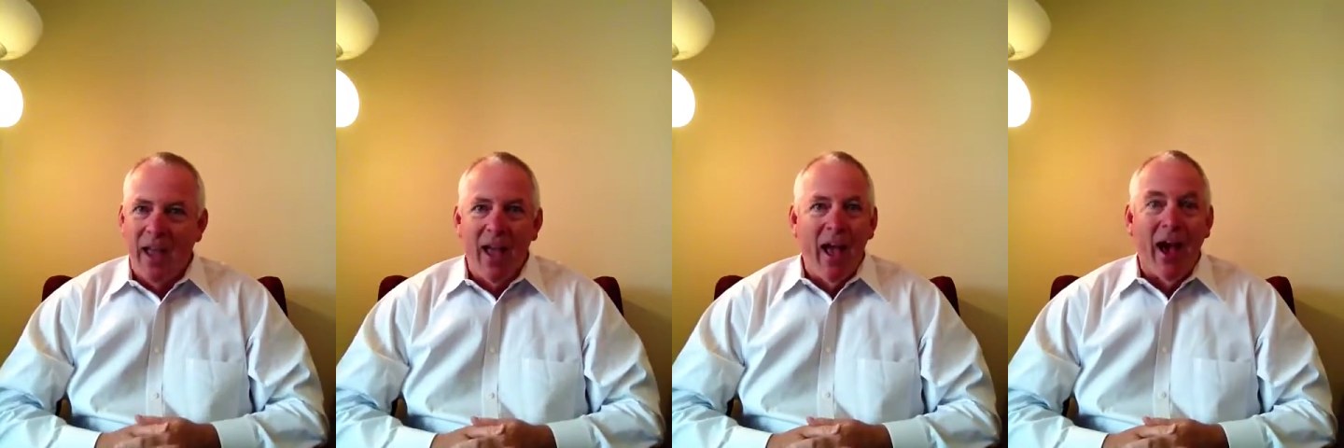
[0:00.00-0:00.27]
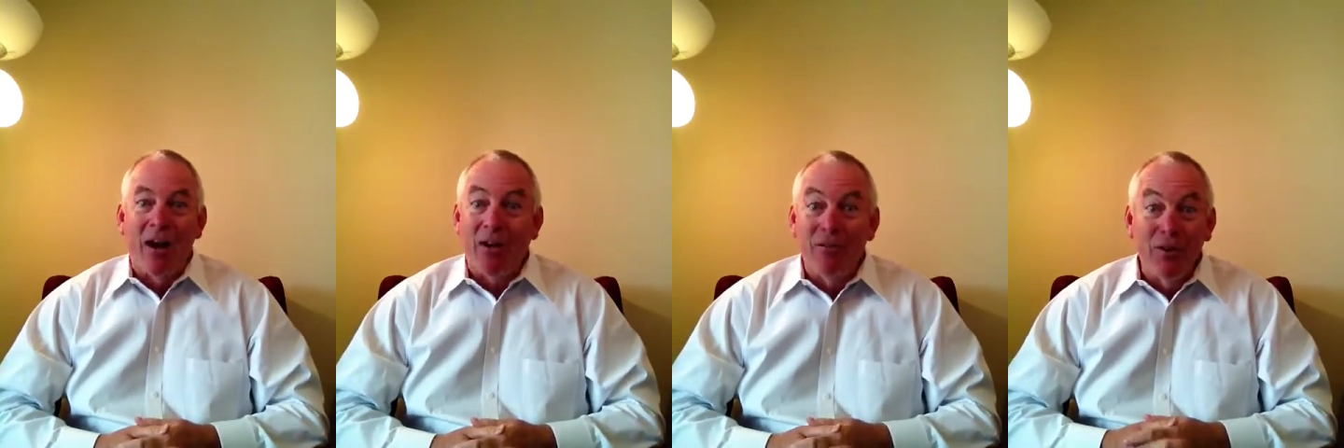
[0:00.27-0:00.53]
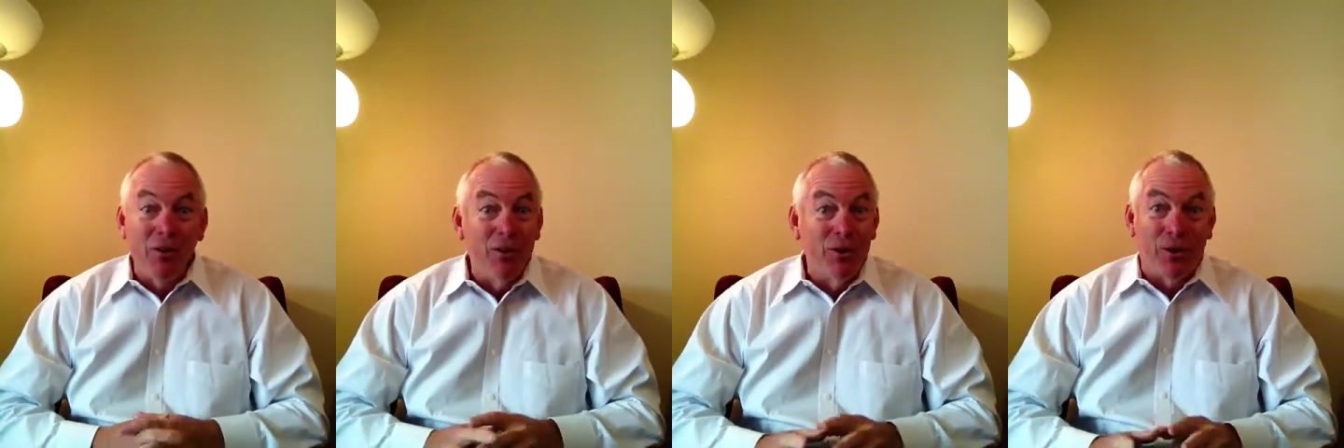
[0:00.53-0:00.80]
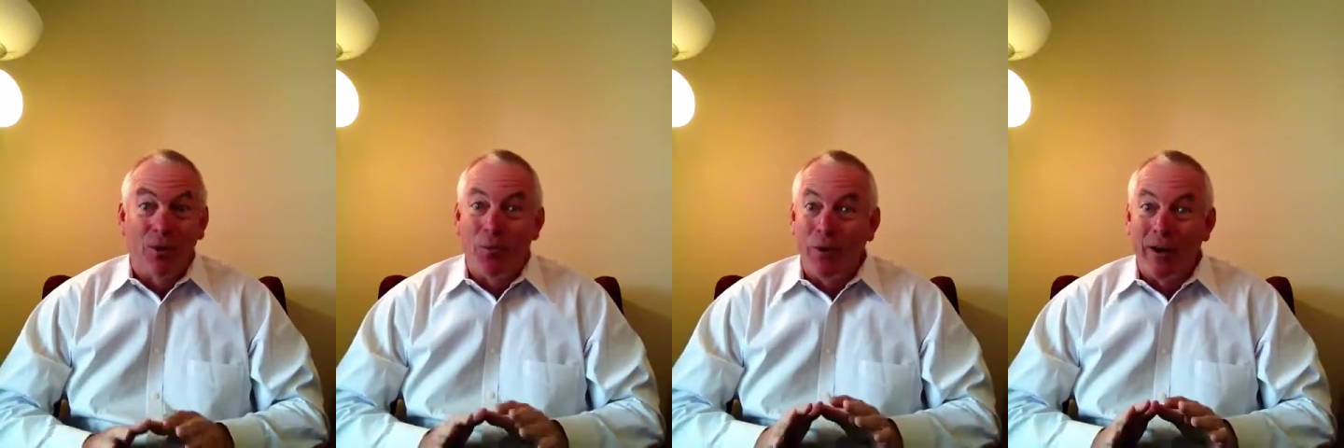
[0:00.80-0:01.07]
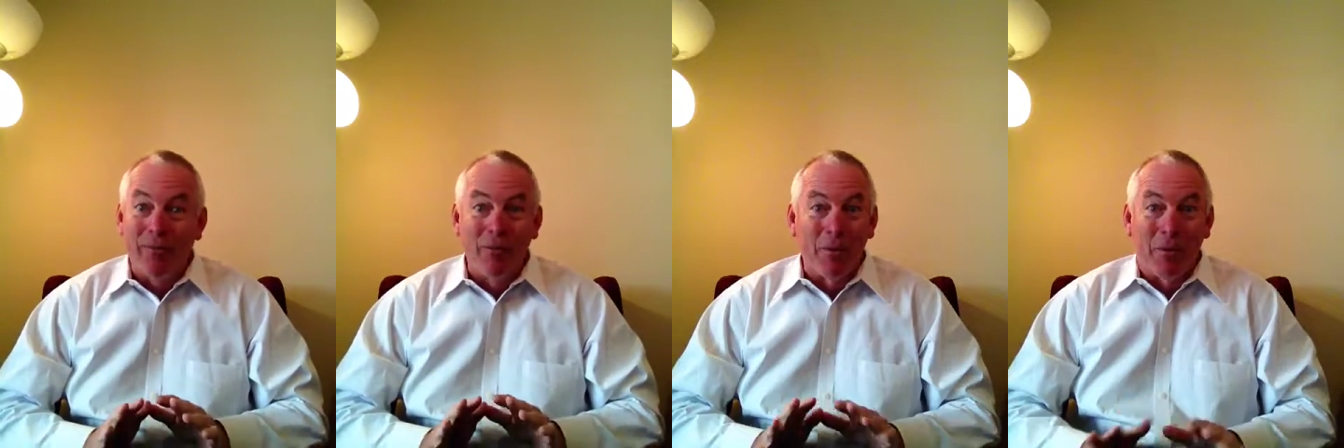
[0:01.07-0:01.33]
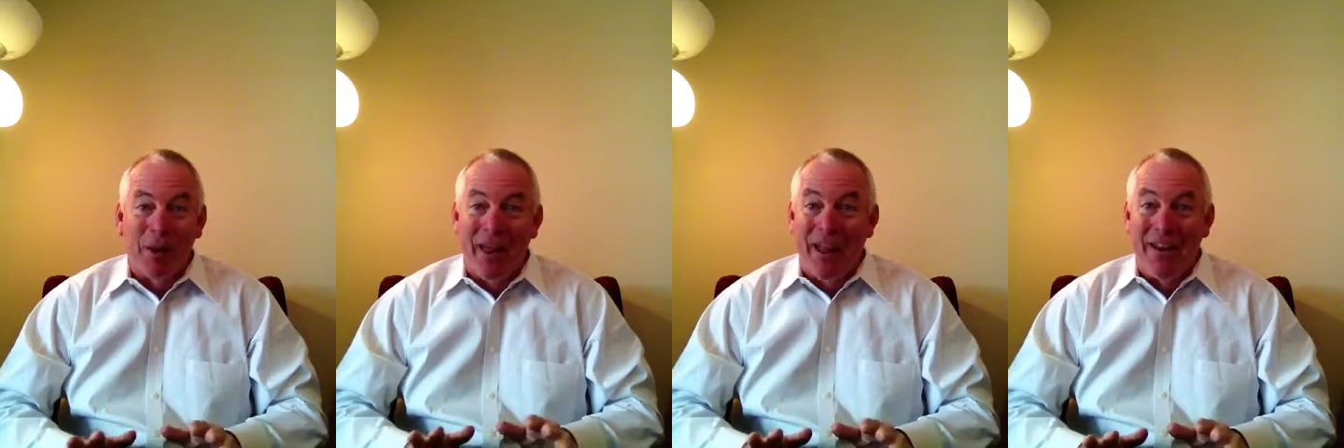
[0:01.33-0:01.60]
However you do it, whatever the
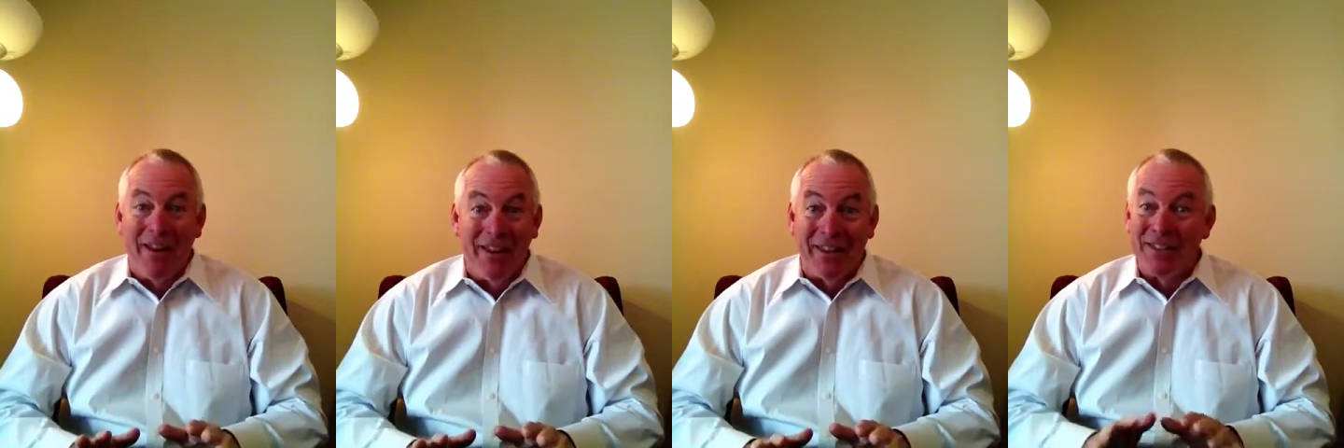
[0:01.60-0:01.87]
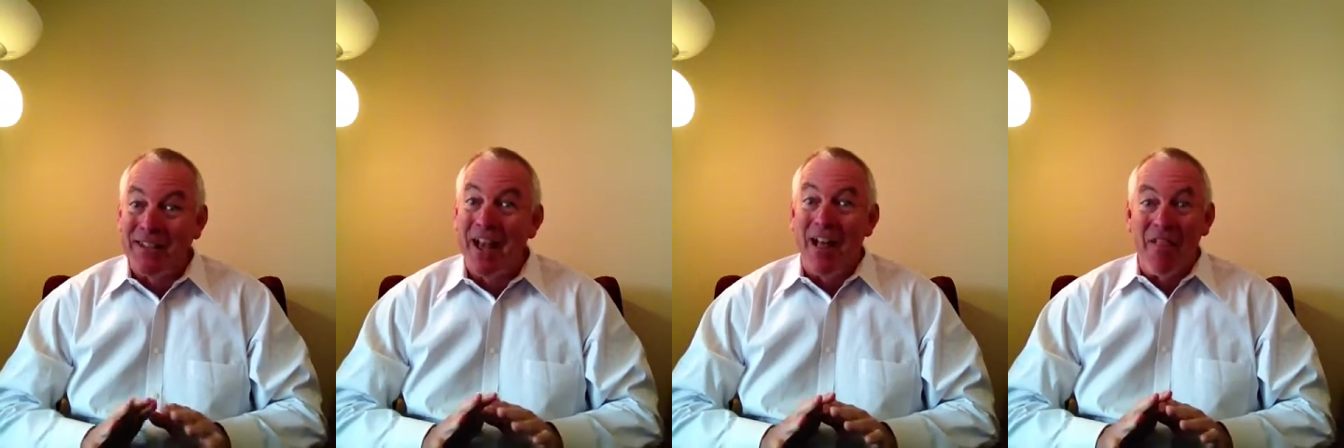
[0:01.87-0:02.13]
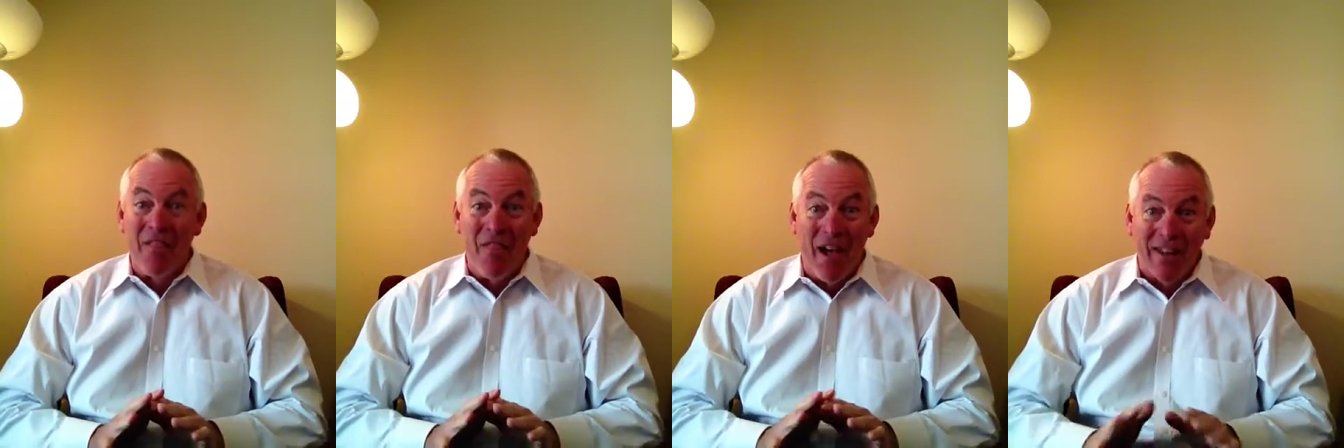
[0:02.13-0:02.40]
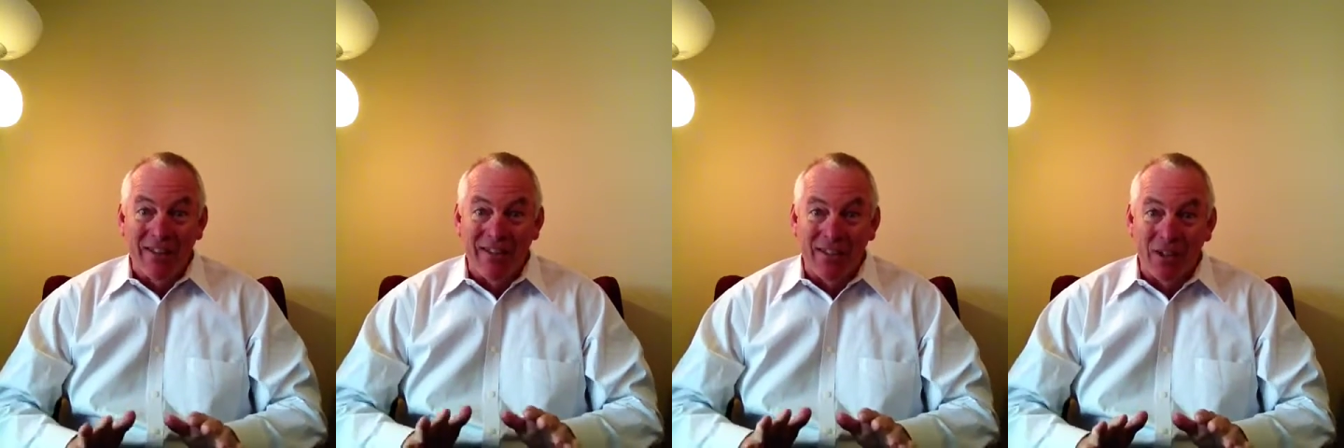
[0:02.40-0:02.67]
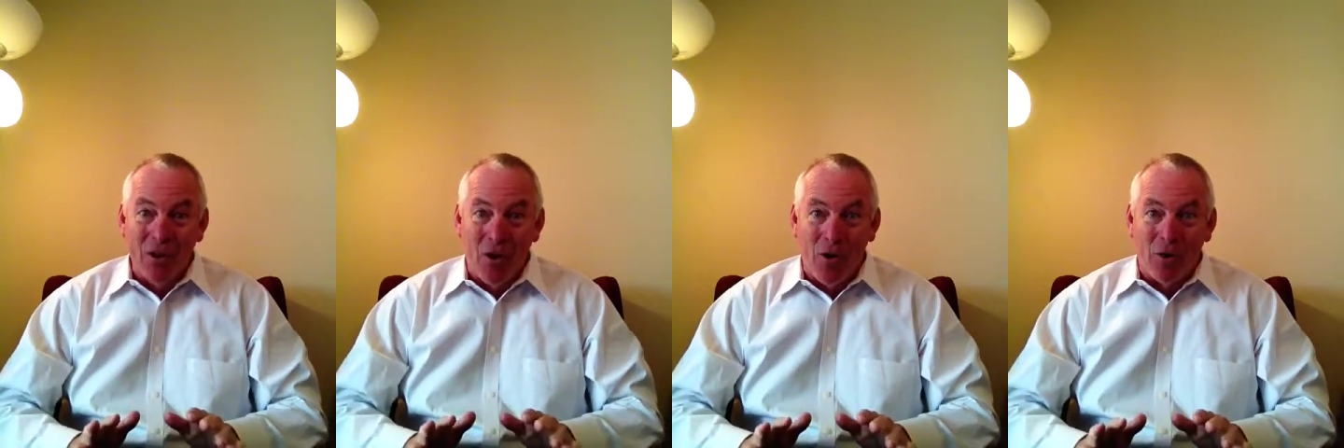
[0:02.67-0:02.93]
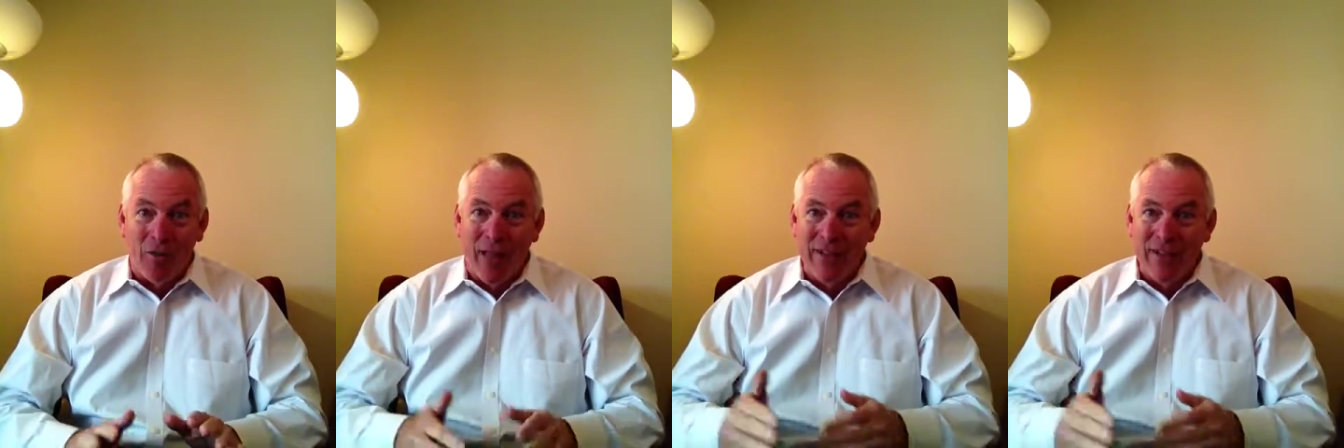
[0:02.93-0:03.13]
plan is, that's the goal.